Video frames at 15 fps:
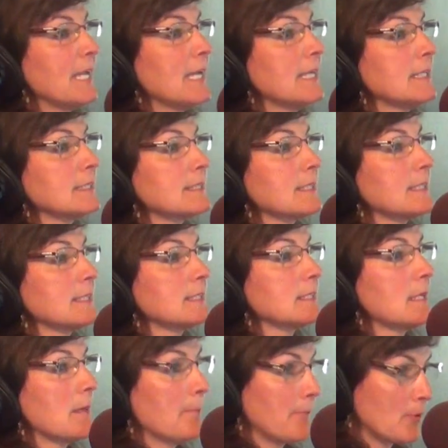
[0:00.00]

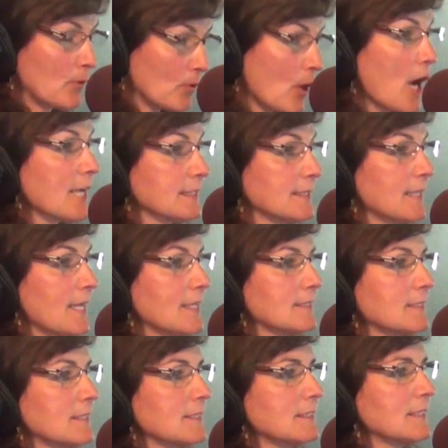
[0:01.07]
Innocence
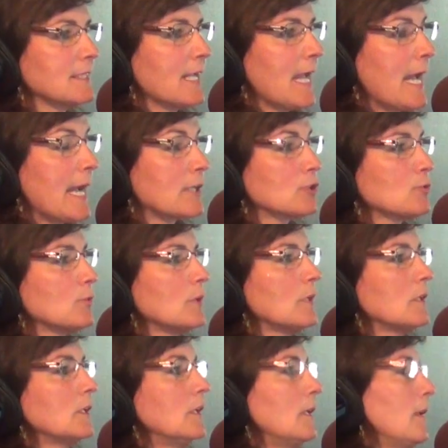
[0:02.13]
process. It's an
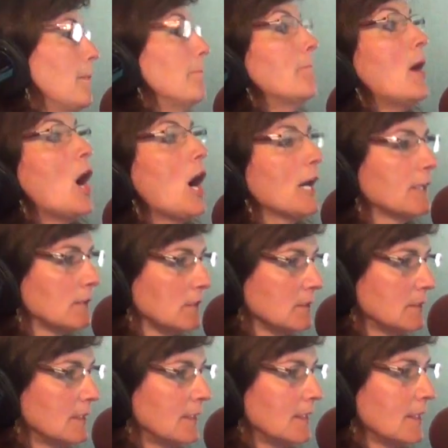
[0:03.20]
actual
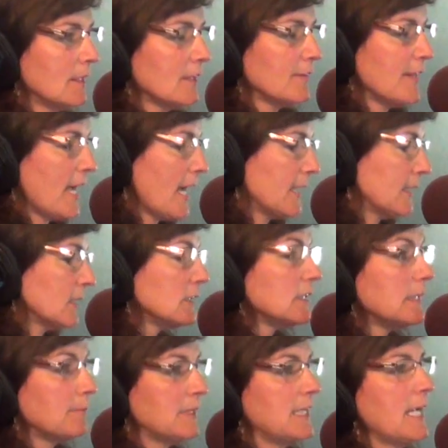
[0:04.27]
model that
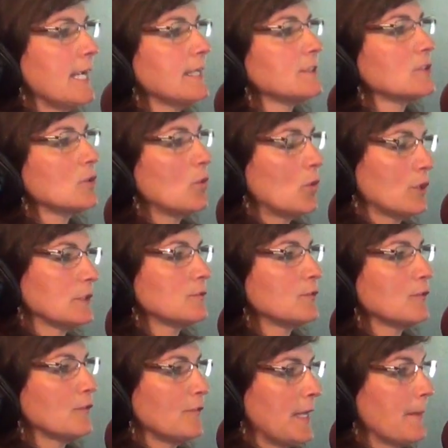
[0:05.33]
eliminates courts
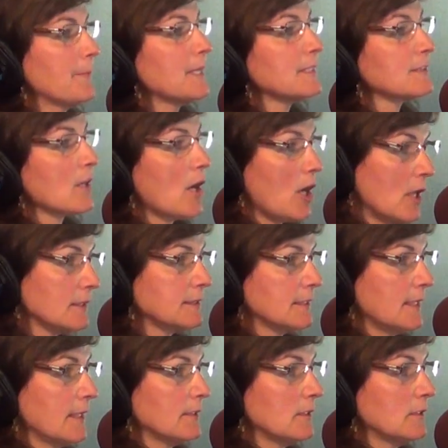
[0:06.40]
for families
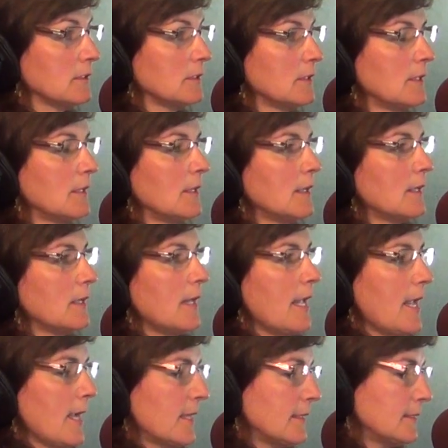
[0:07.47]
altogether.
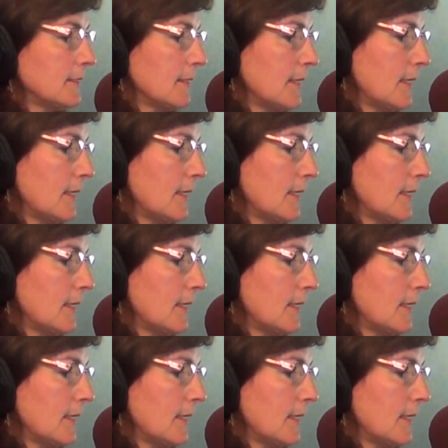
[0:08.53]
And